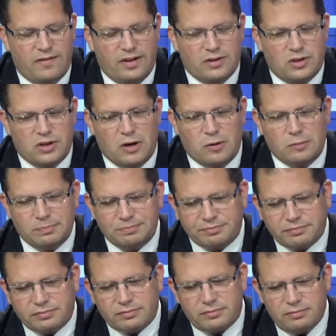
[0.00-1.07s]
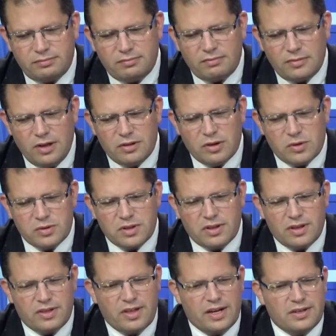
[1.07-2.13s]
And so those are
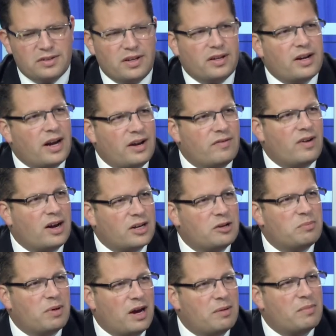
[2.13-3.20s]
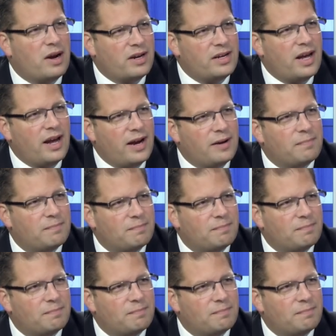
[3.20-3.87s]
the things that kind of occupy my day.